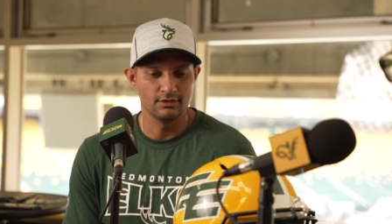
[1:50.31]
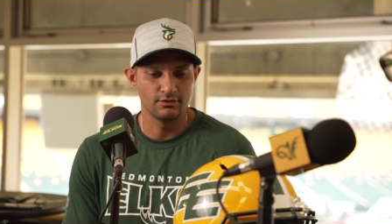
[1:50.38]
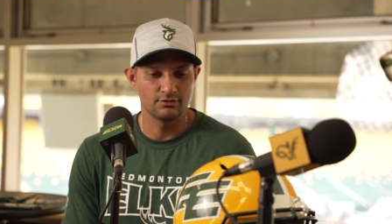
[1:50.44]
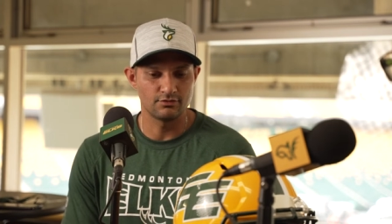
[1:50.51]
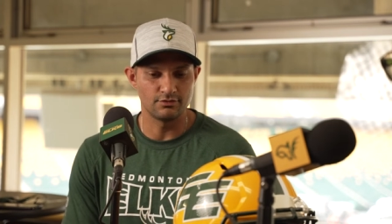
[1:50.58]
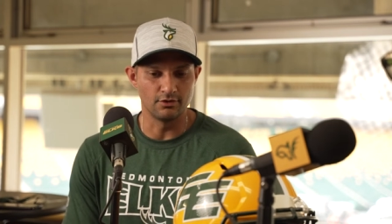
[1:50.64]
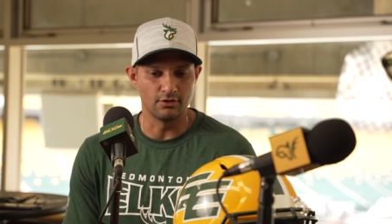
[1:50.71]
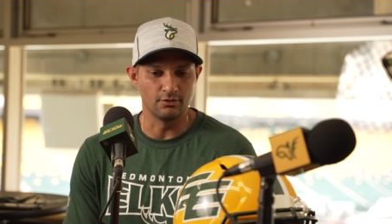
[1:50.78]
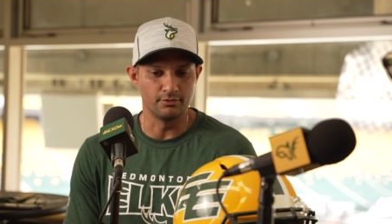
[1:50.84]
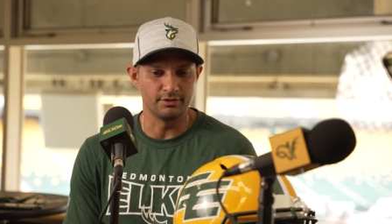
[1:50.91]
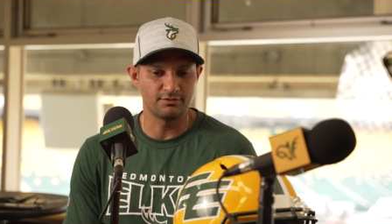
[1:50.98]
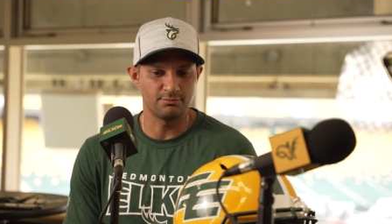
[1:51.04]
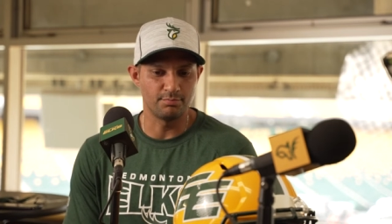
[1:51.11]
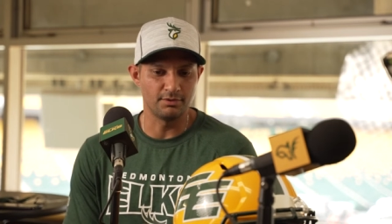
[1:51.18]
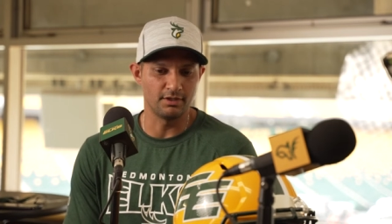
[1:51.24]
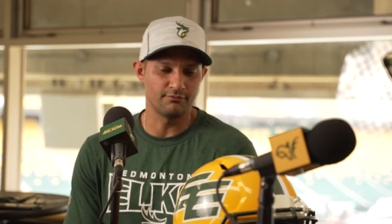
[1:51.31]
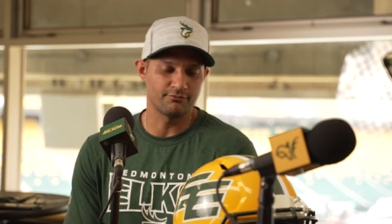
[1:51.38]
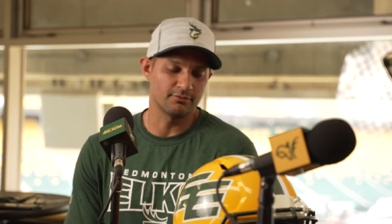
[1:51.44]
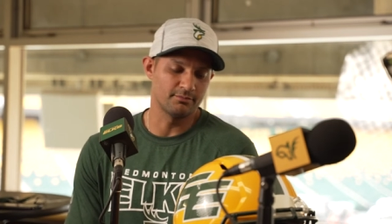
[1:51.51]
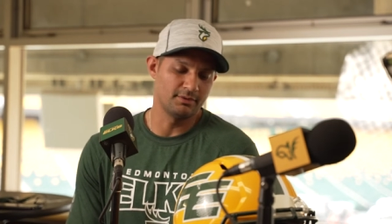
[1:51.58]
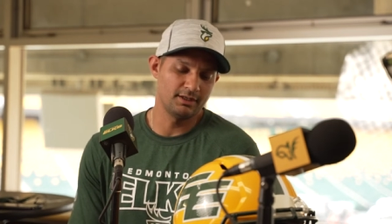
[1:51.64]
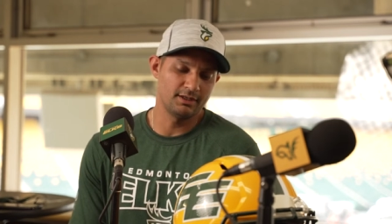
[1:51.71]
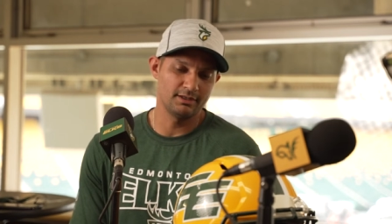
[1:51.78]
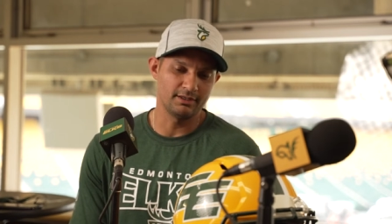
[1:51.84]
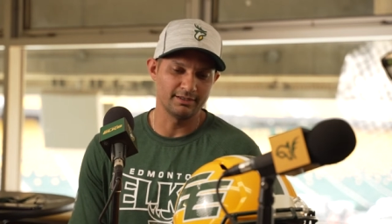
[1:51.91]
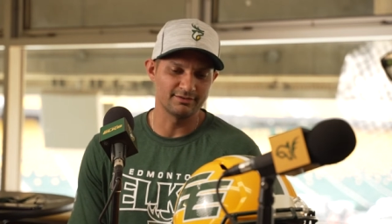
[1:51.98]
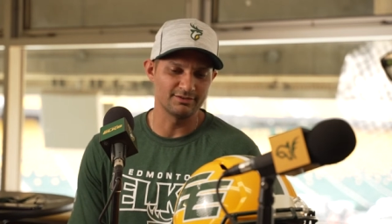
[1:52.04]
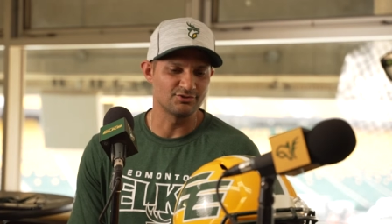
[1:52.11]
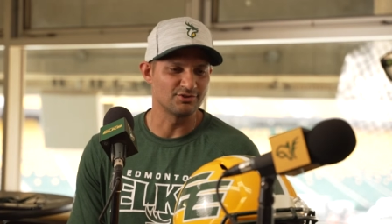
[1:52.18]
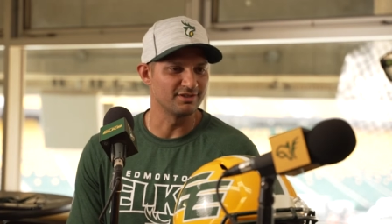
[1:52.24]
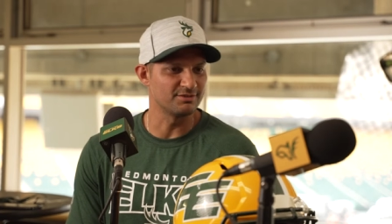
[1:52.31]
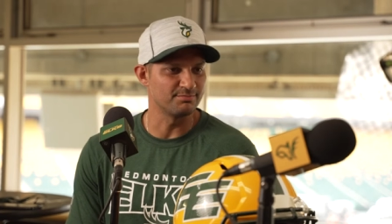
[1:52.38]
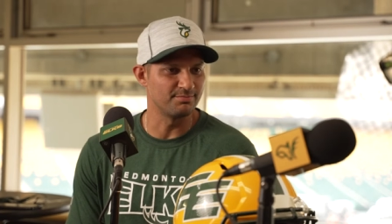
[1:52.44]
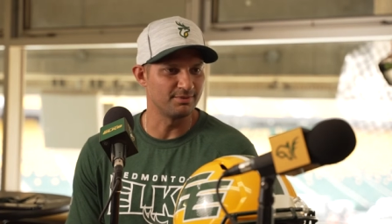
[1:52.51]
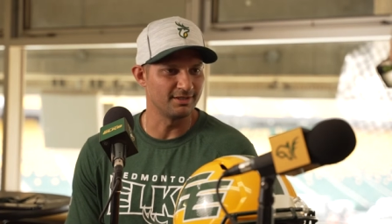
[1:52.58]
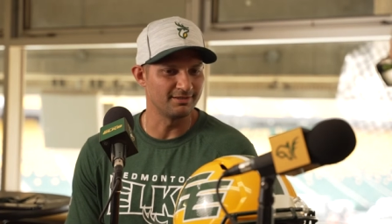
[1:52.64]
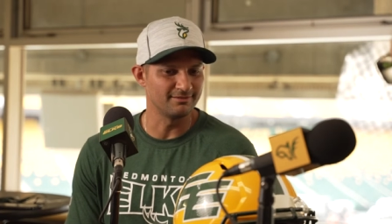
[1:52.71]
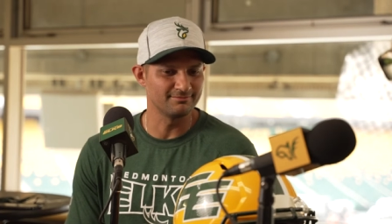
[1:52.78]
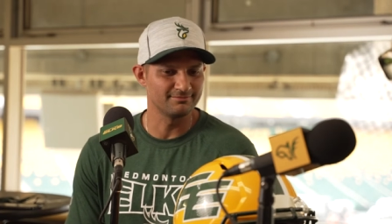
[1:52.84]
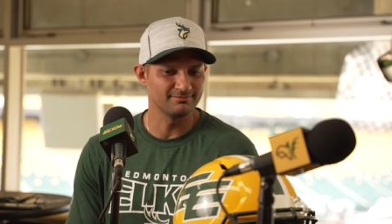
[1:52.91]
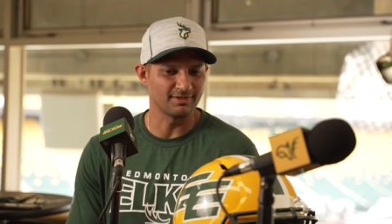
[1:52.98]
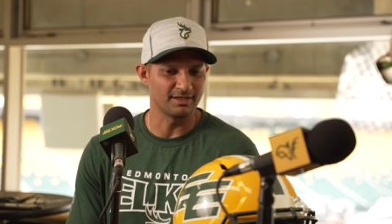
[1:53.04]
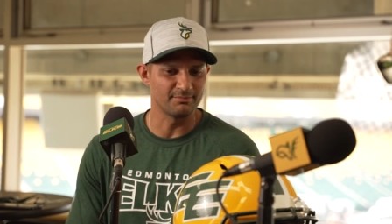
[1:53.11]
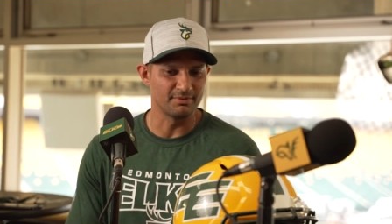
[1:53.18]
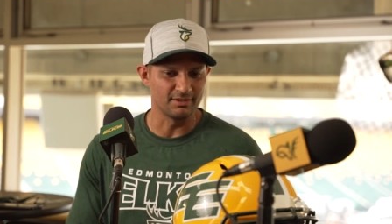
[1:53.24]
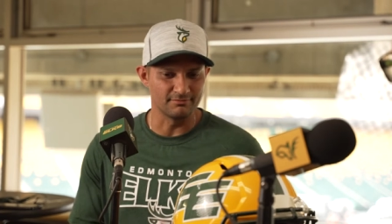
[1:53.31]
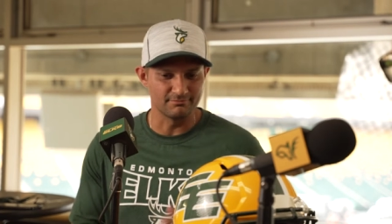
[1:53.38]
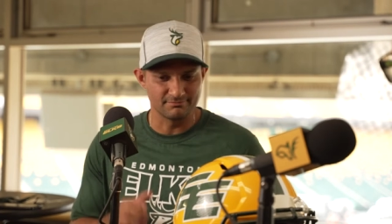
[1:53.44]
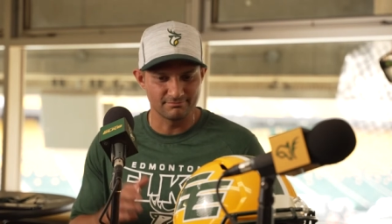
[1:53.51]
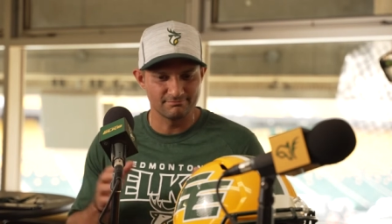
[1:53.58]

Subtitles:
So it's been, for me, I've been